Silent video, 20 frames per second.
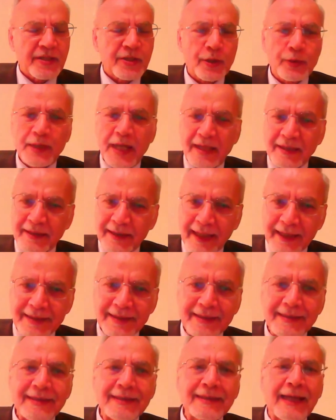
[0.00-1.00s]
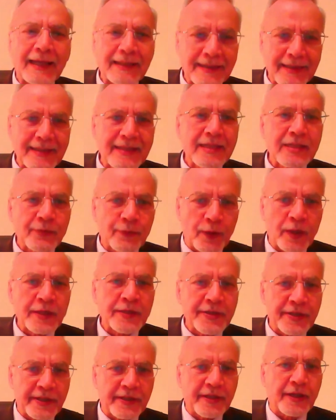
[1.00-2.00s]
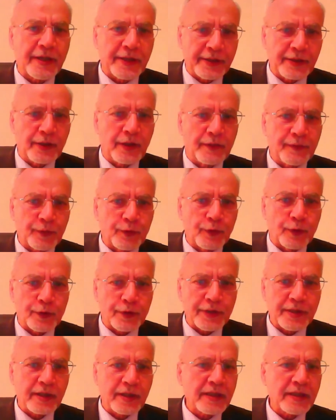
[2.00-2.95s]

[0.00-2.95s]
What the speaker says: So that is one scenario, of course.